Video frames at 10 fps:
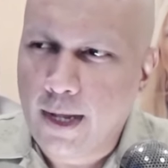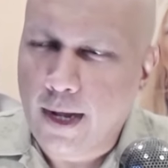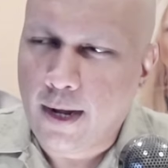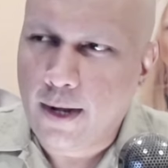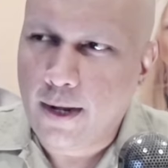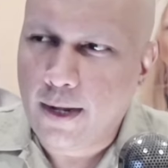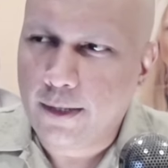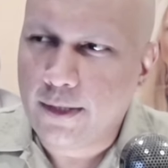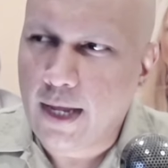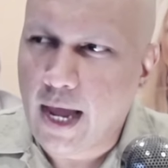Uh,
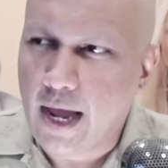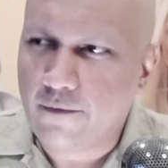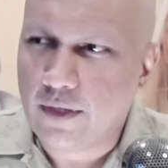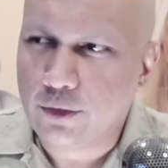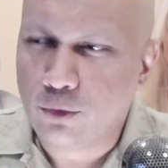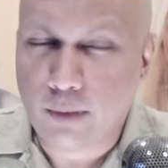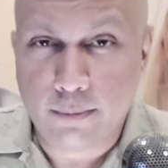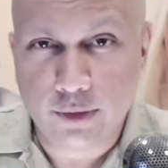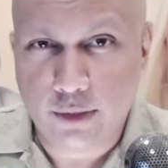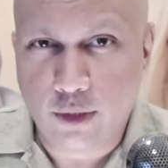they have
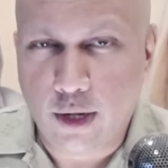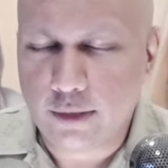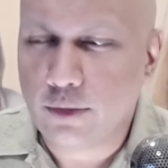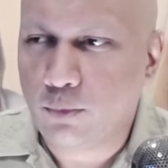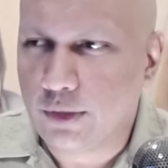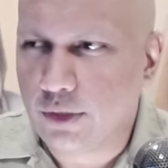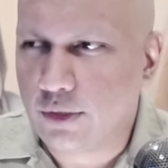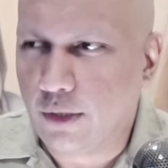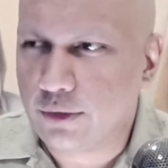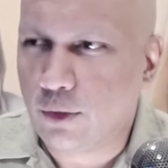supremacy clause, which is
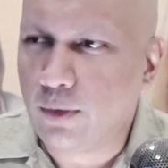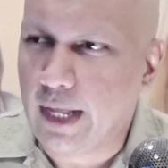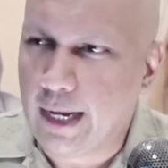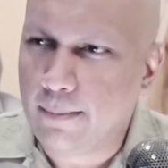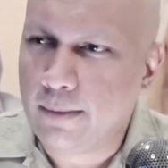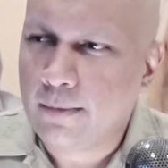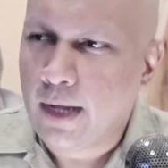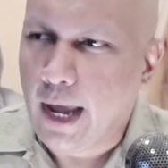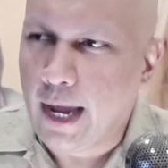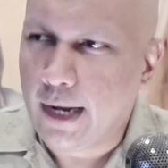also lame,
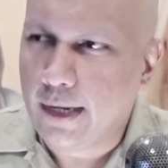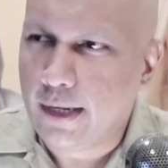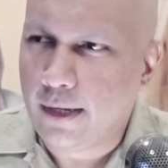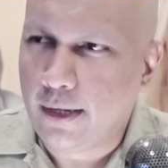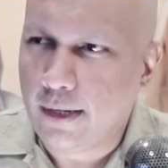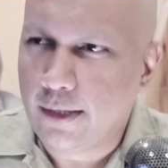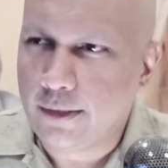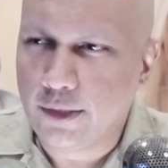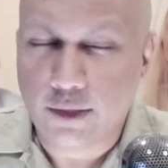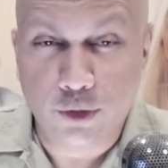and uh,
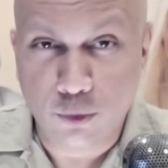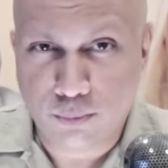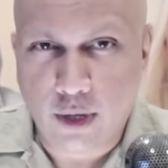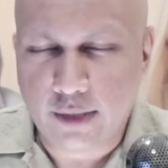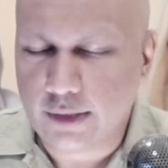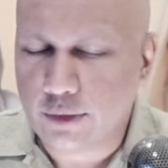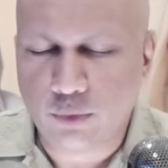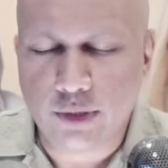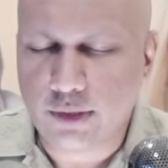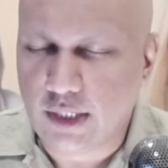due process,
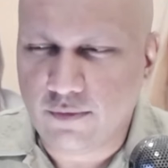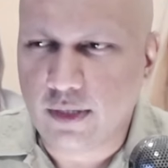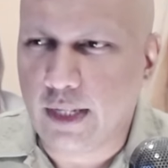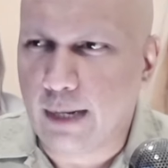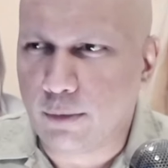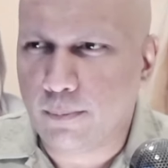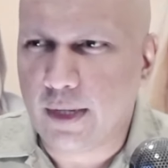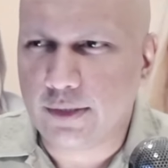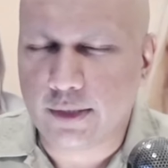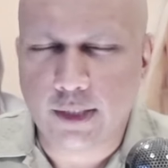which is even lamer,
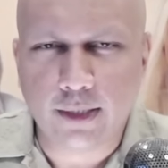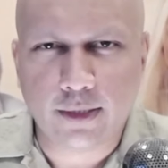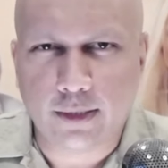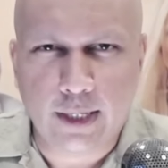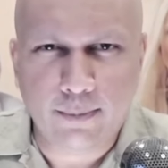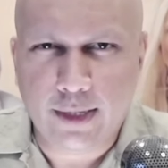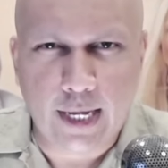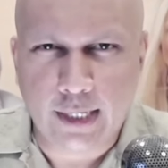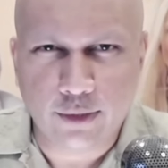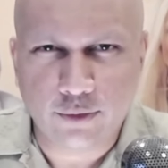basically claiming
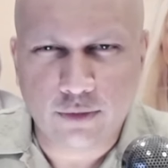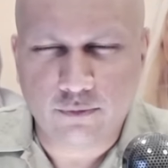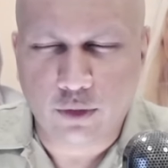ignorance of the